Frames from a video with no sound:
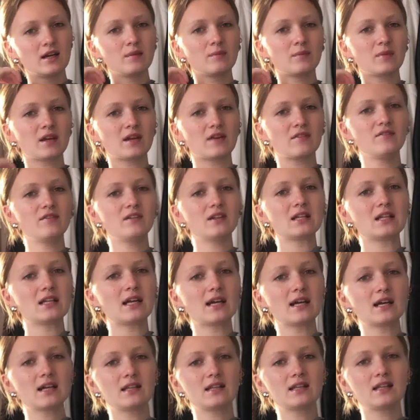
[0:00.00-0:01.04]
but I feel
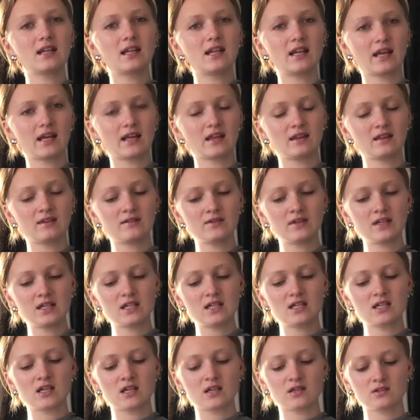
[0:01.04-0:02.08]
like the length of it
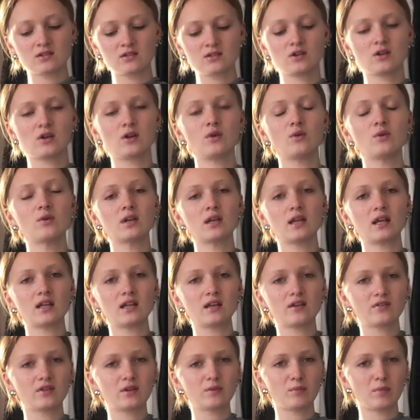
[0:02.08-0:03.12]
doesn't go with any
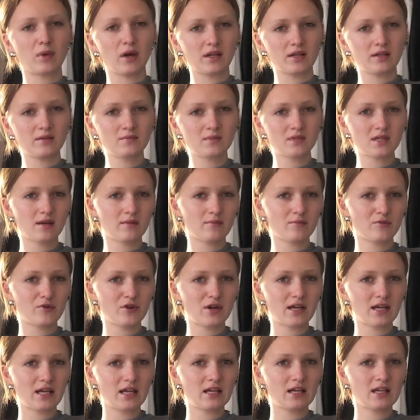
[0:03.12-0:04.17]
of the bottoms I'm
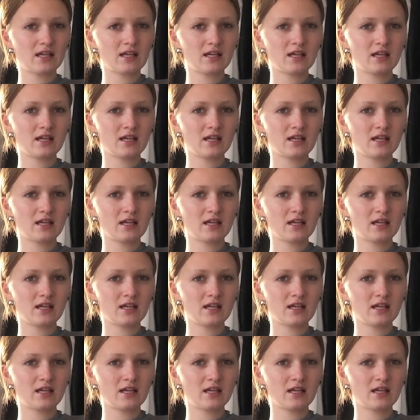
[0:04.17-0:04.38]
bringing.